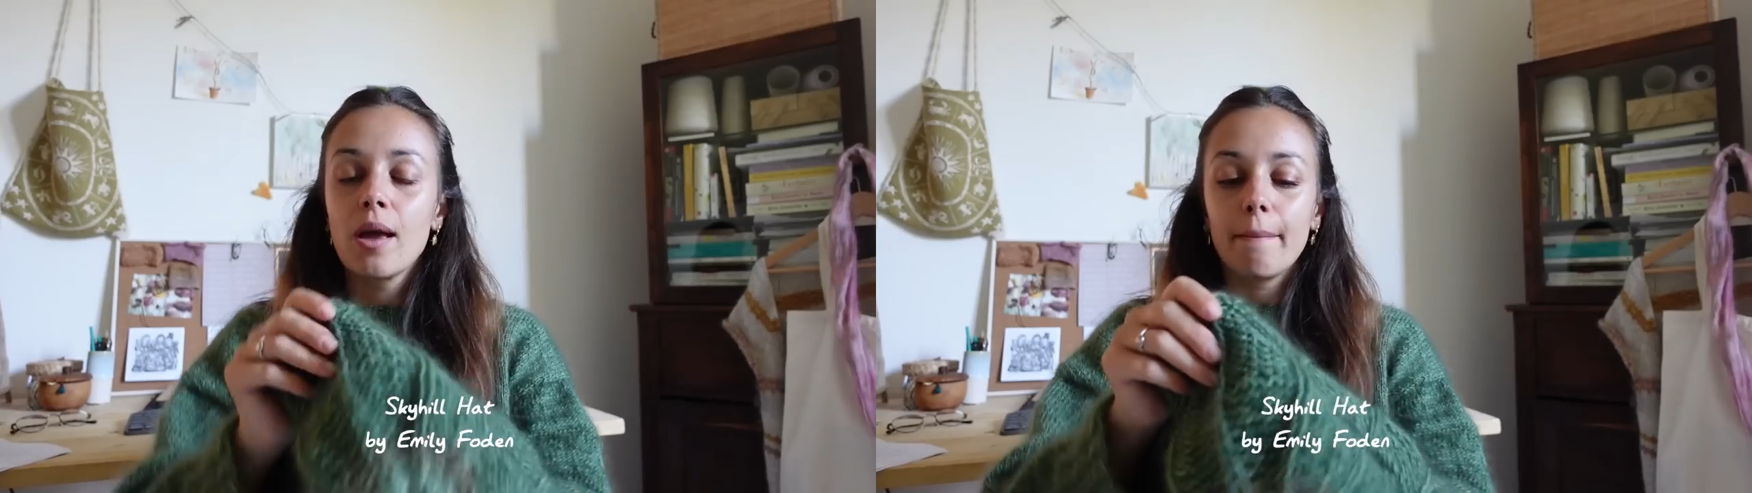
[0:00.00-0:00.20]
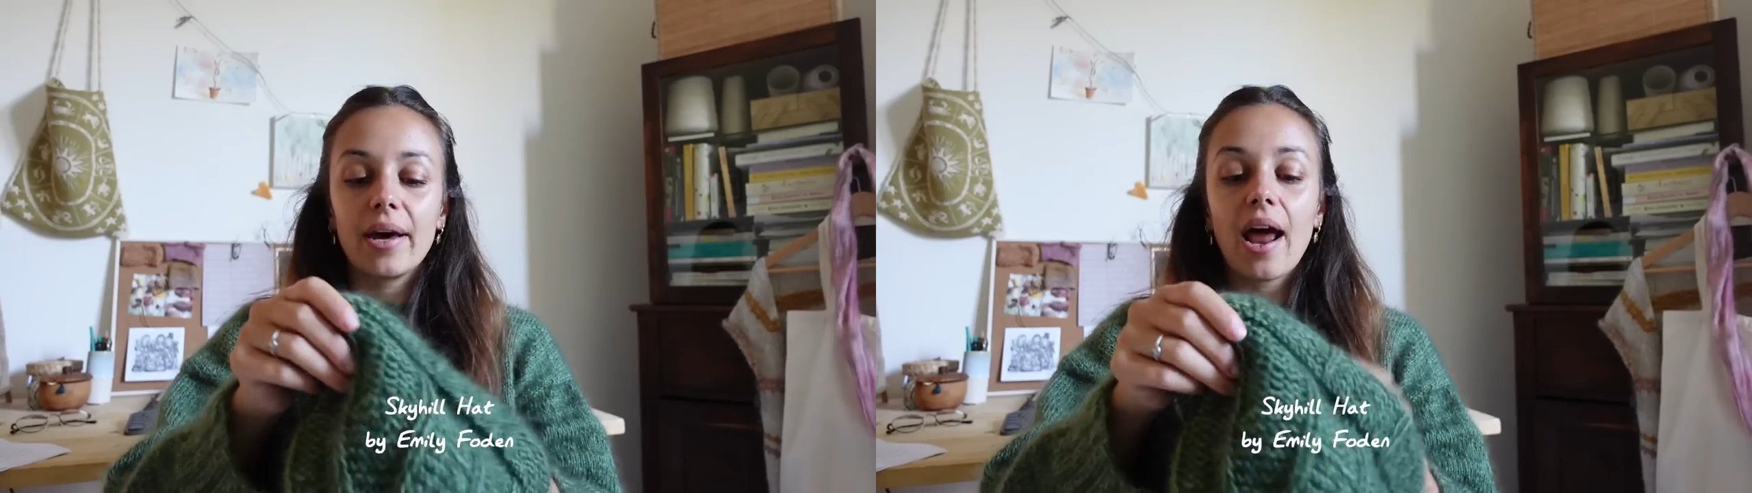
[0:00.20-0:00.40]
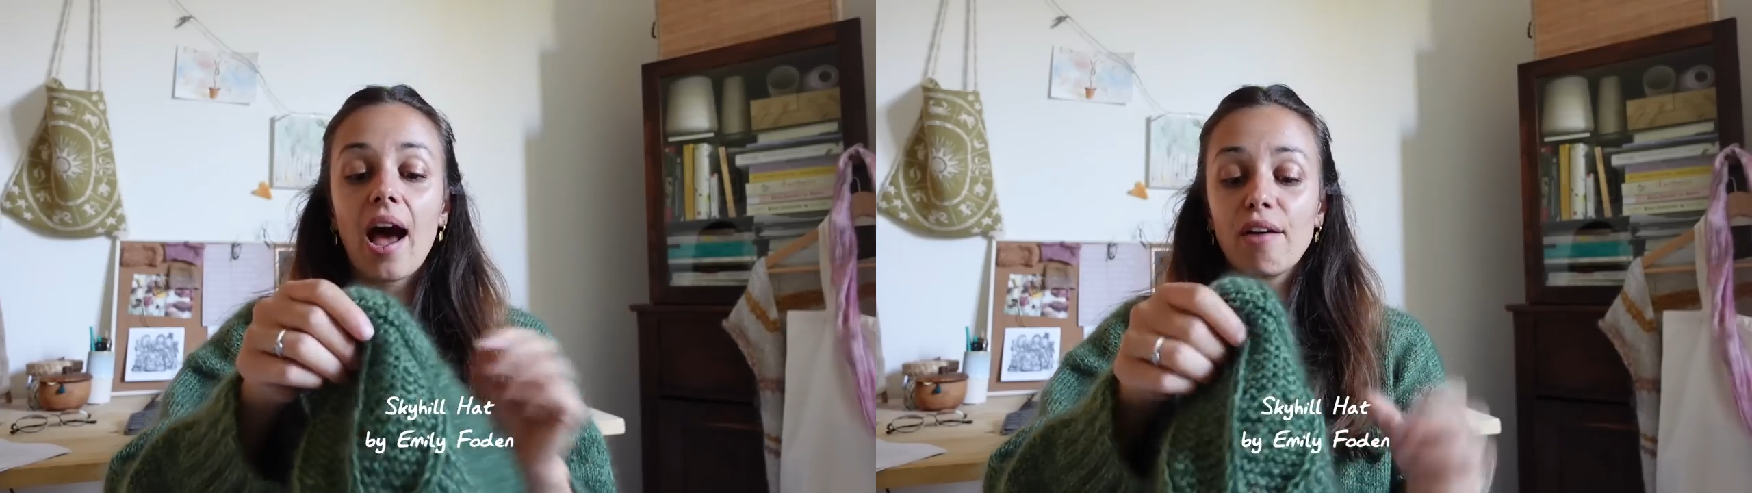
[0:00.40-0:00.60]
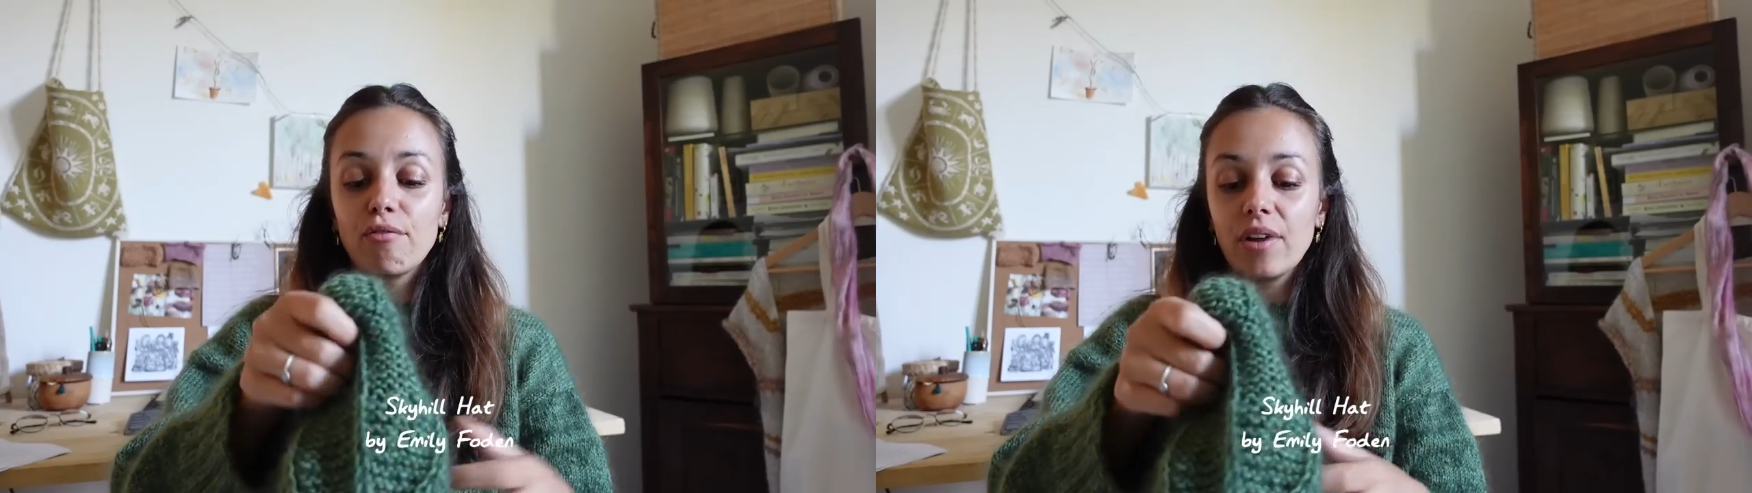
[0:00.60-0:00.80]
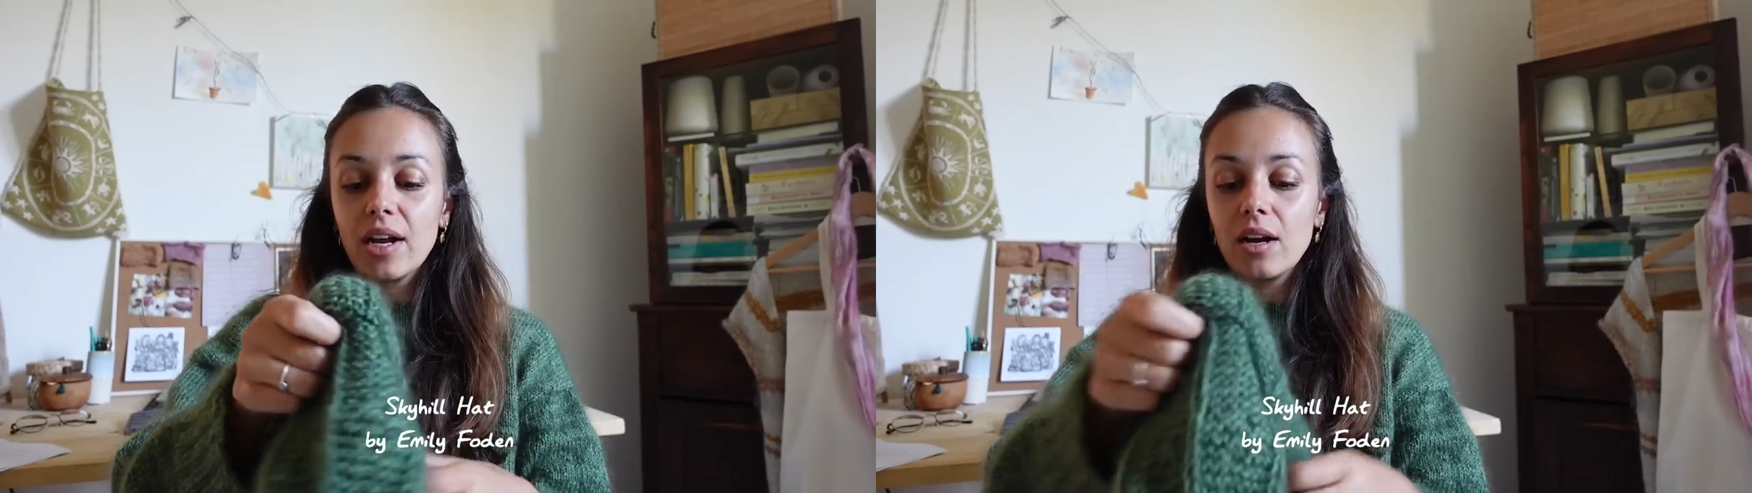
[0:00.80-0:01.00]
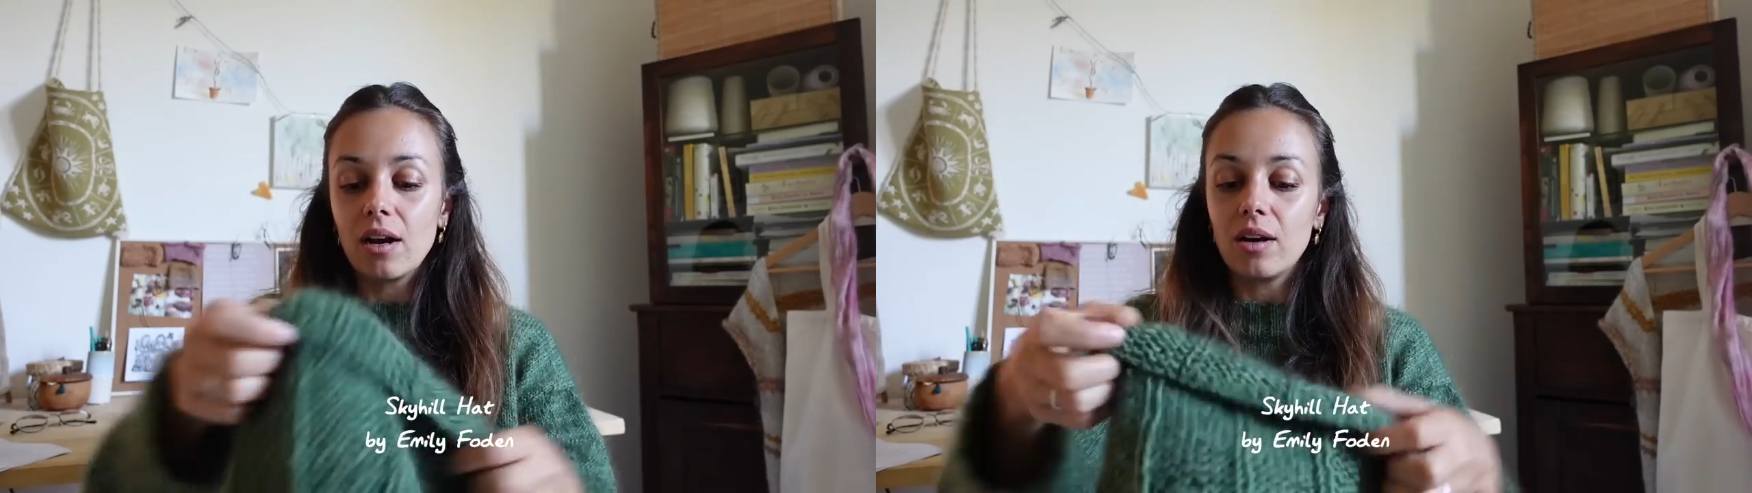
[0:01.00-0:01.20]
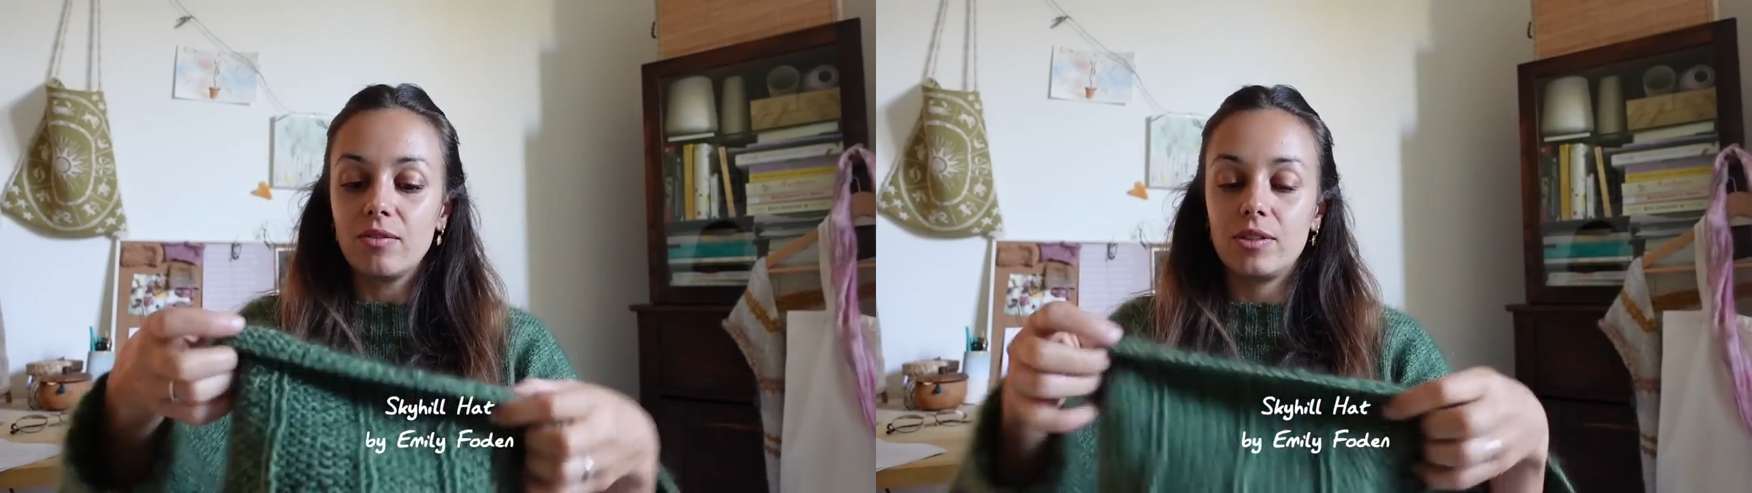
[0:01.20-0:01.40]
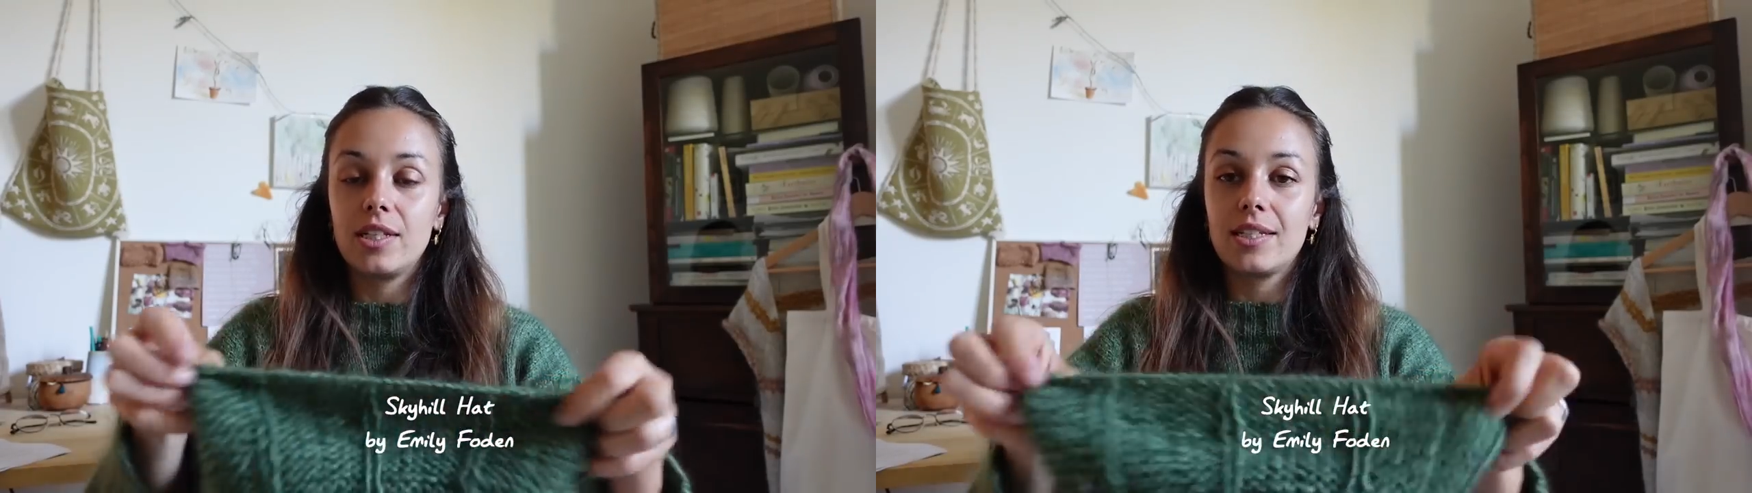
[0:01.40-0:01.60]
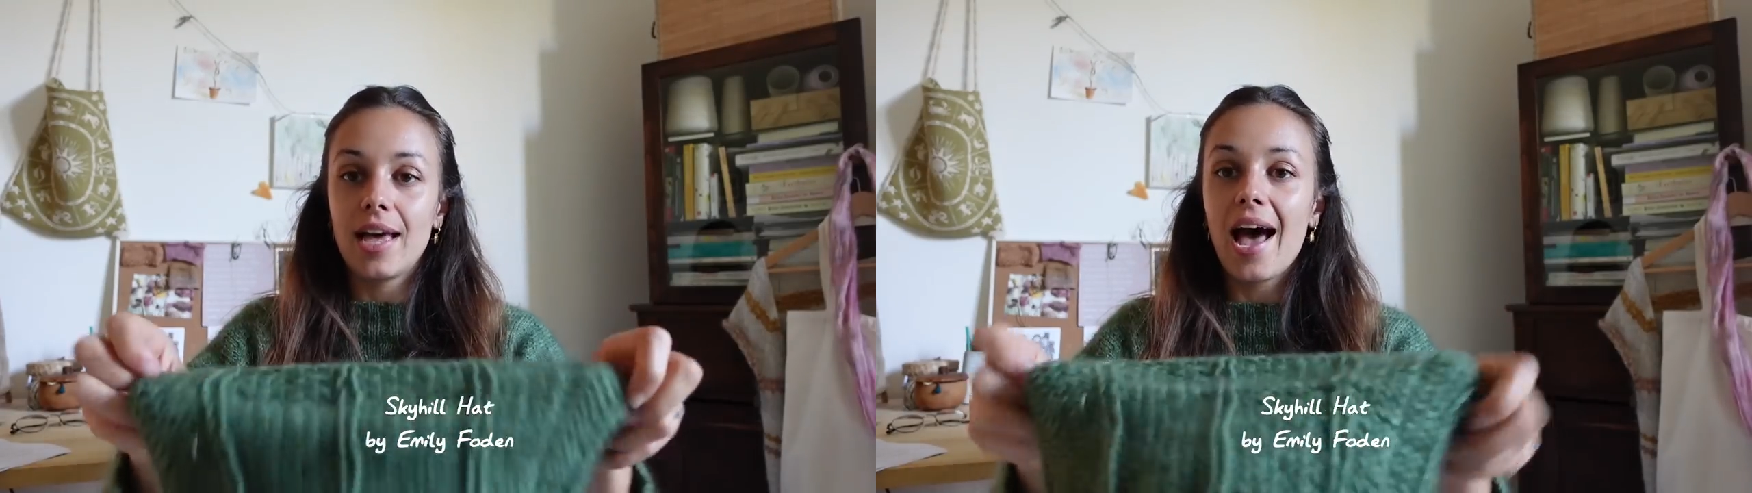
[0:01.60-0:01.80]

but I really love this